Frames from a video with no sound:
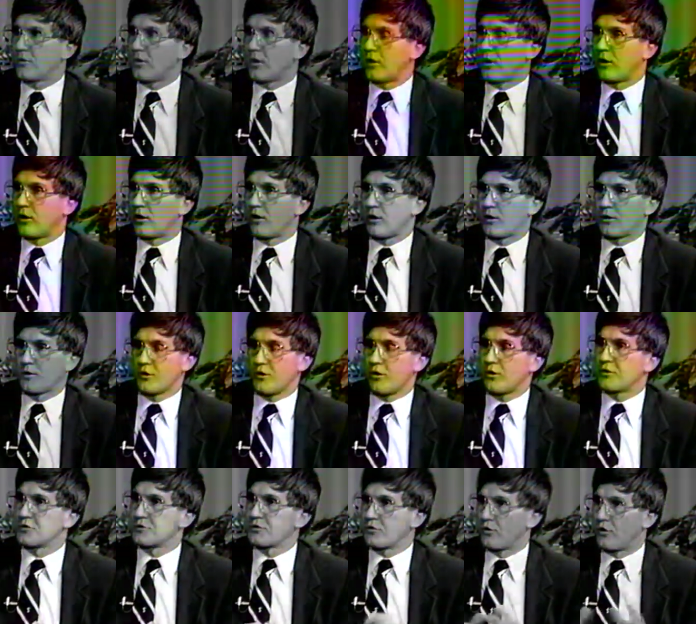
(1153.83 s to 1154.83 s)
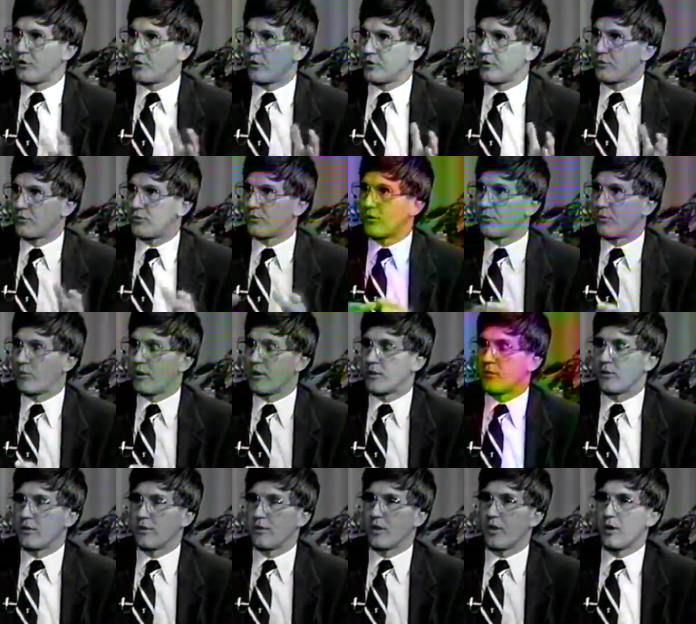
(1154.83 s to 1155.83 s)
Uh, our daughter's grown and away and
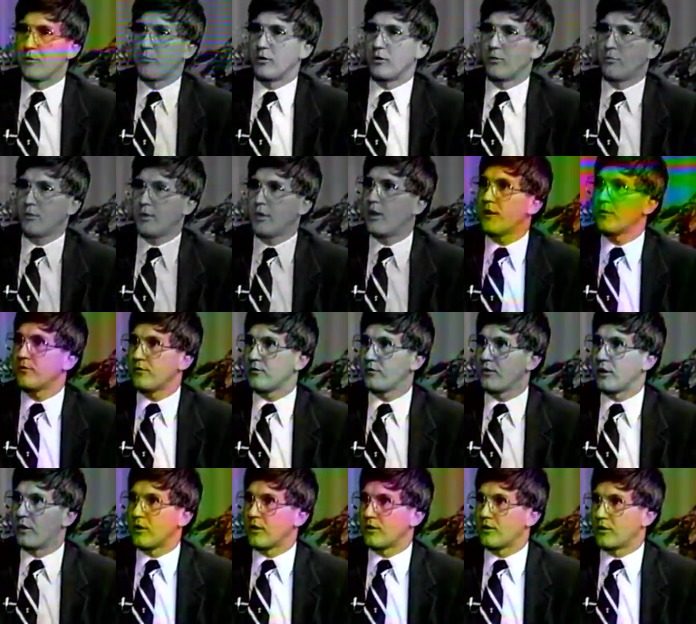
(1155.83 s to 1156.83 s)
whatnot, but we have uh,